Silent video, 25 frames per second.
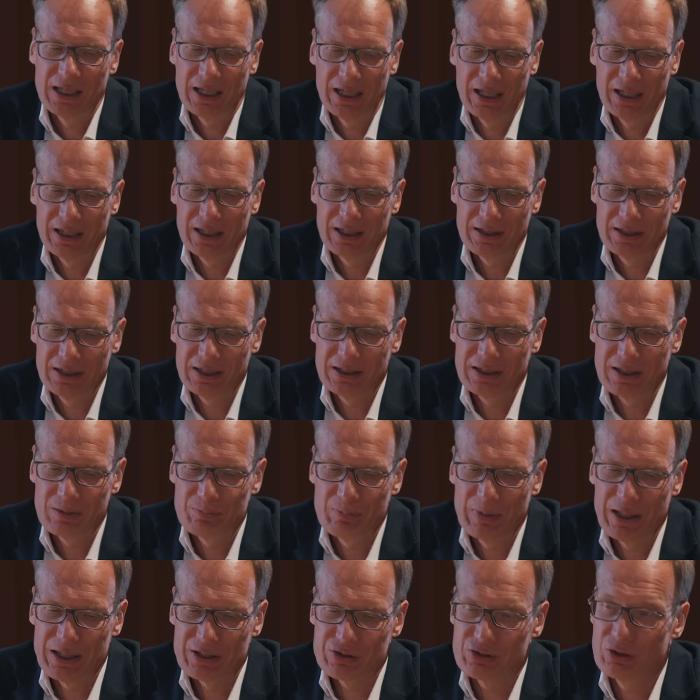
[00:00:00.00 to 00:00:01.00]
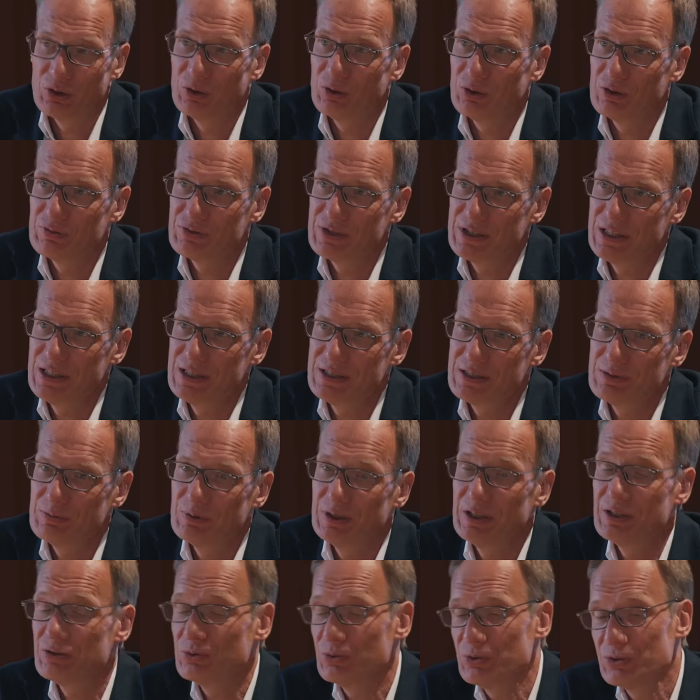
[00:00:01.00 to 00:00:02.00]
And I think that makes a lot of sense.
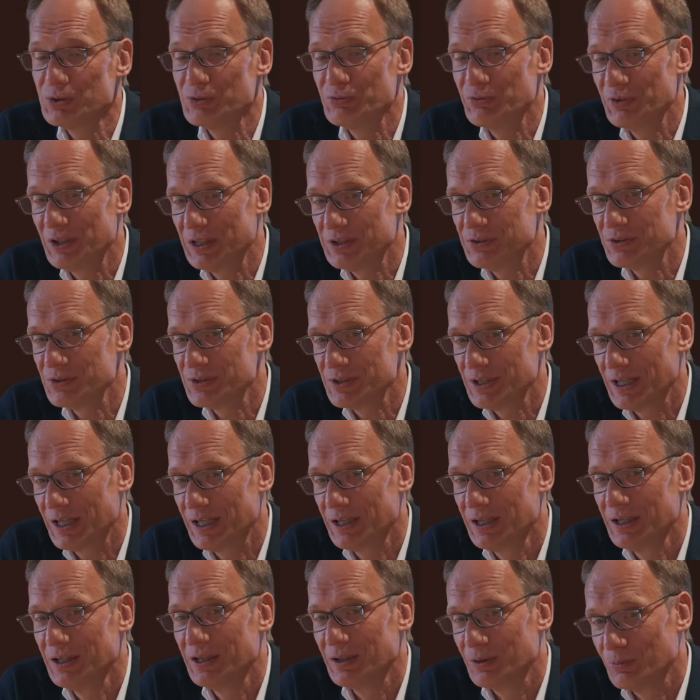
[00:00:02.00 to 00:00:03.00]
It's also fair to say